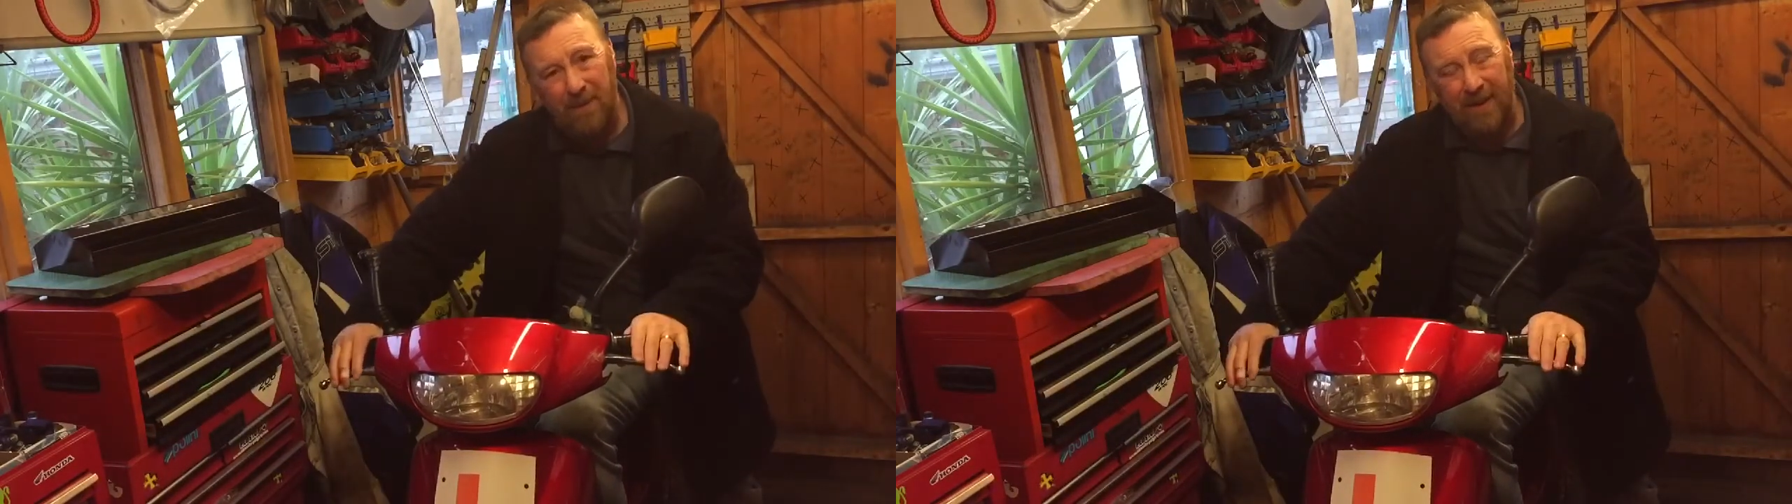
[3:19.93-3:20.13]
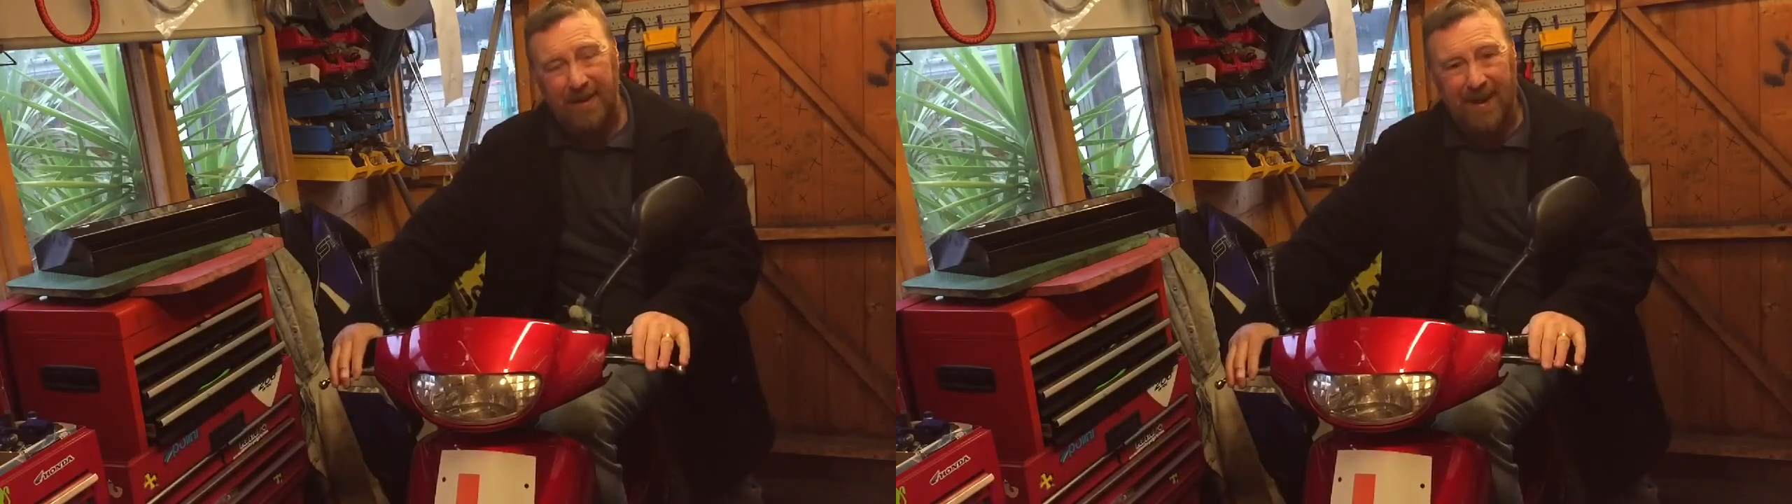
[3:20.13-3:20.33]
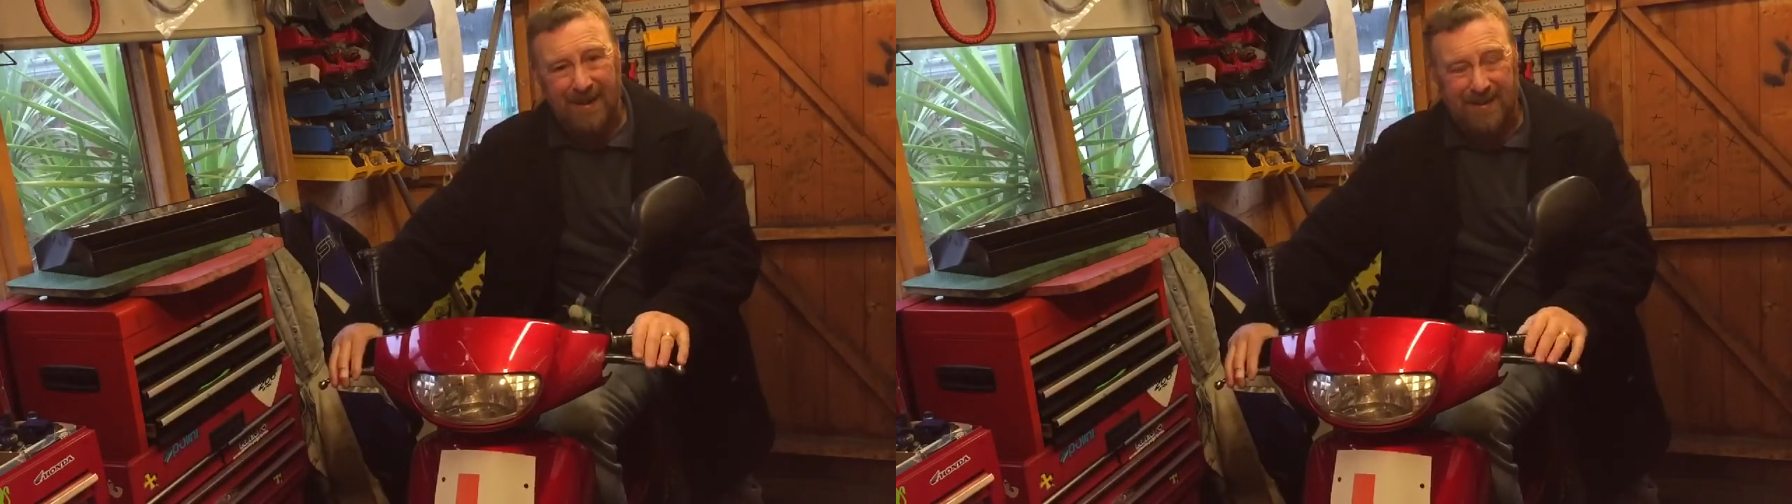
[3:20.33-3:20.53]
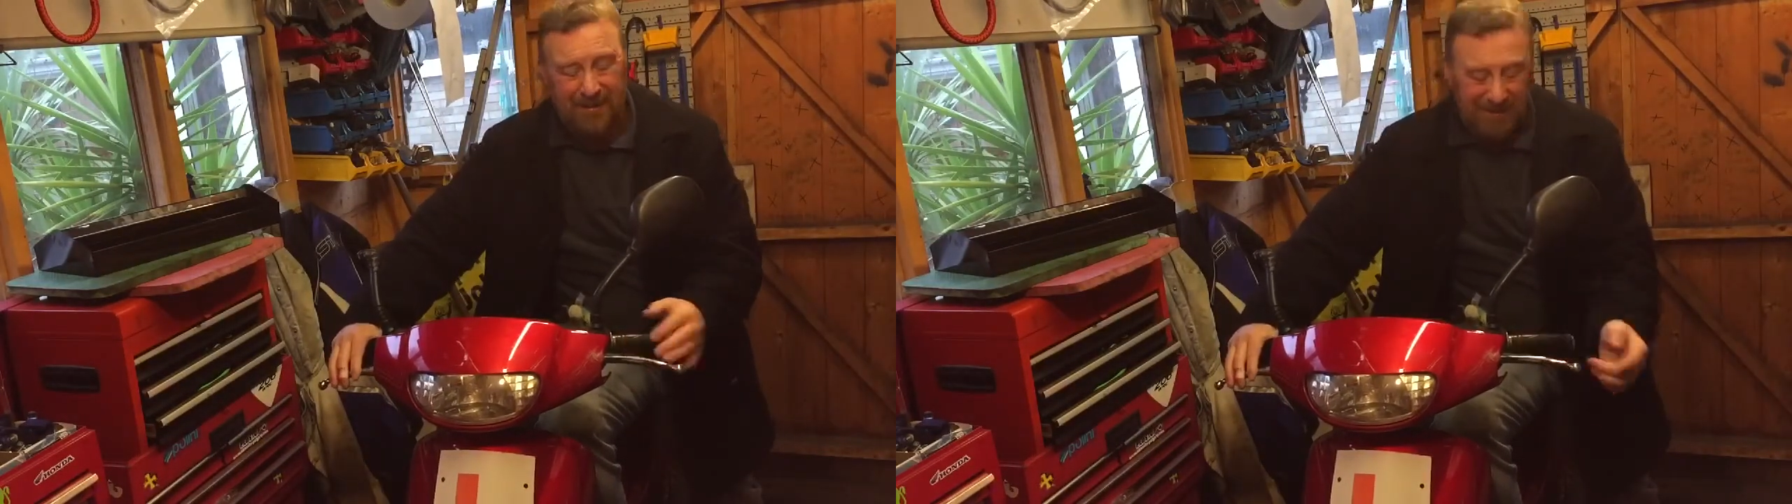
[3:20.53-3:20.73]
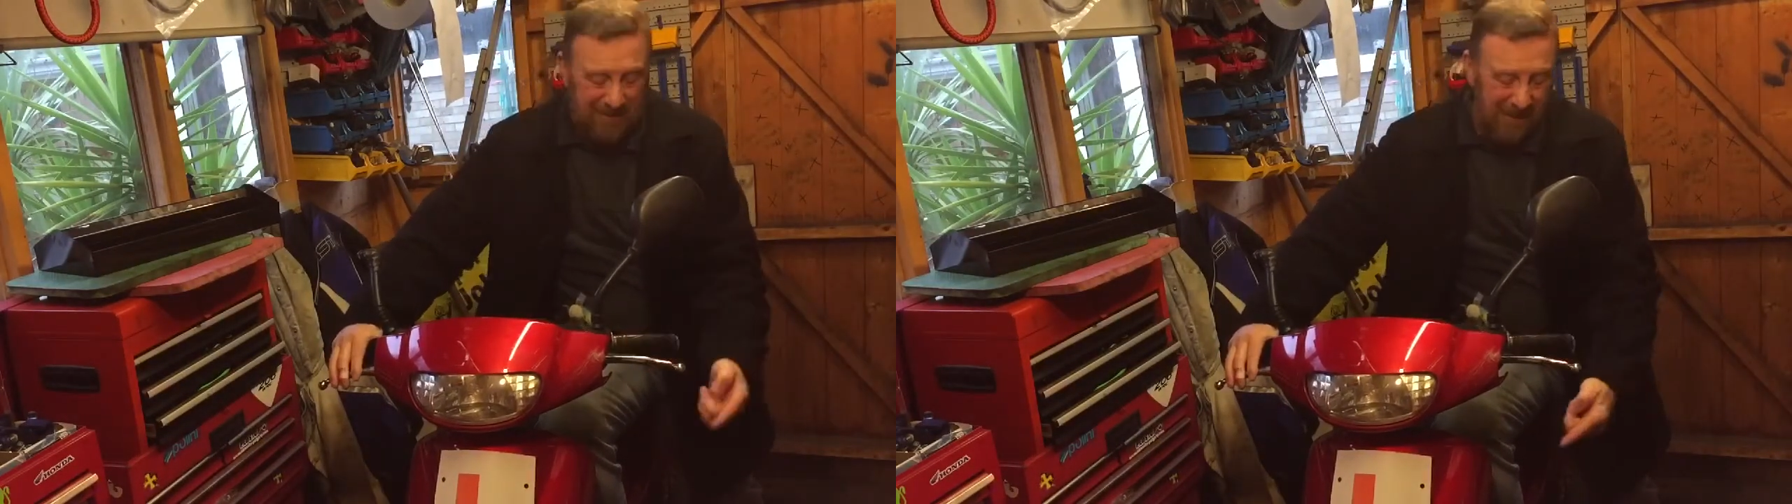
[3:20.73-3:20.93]
the
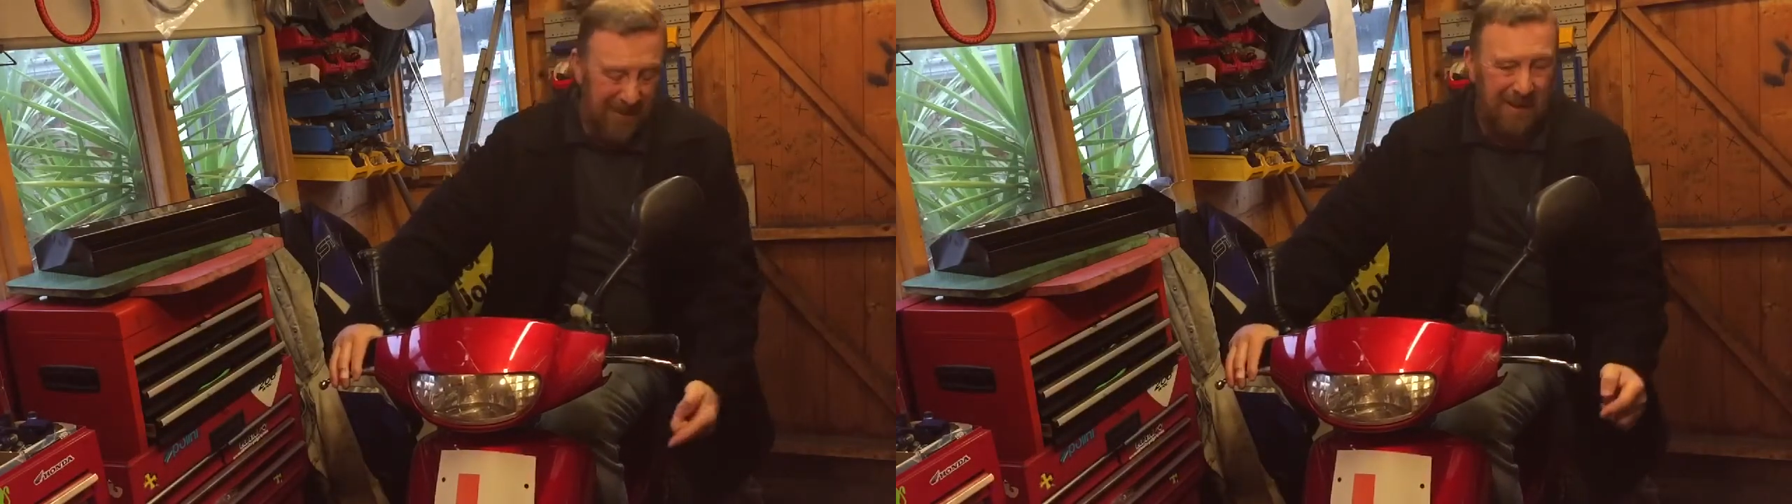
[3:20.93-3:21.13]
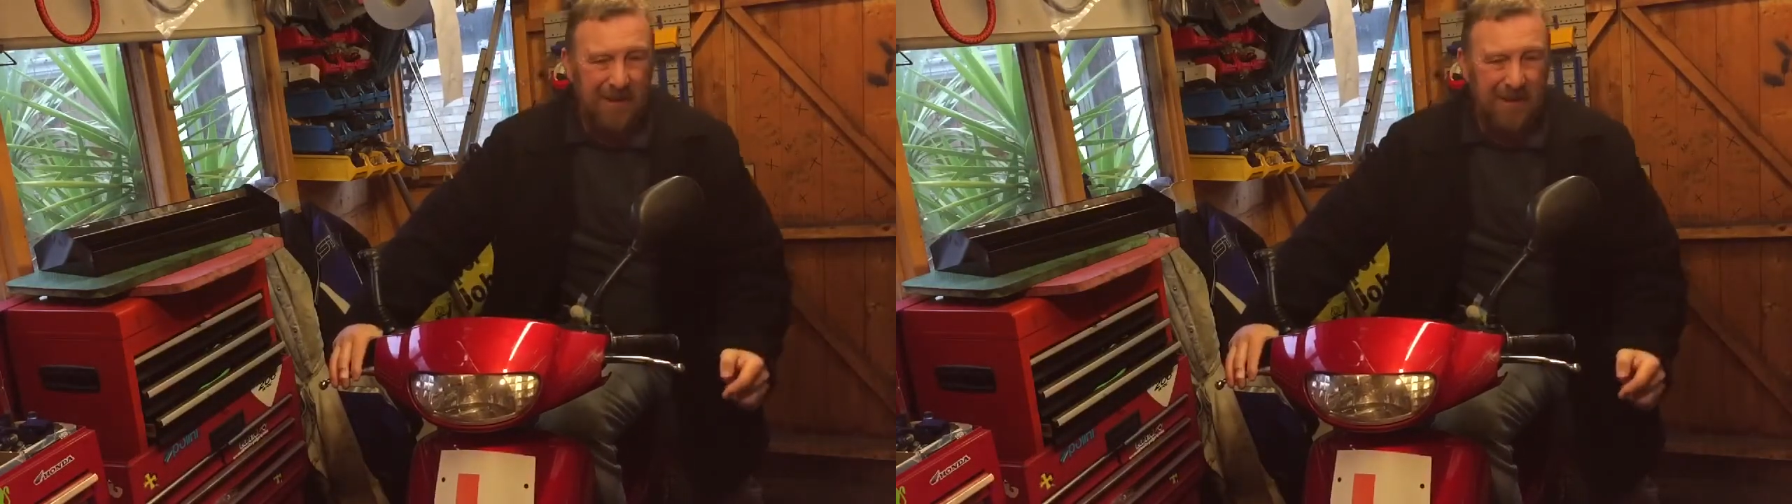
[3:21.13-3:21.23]
connectors,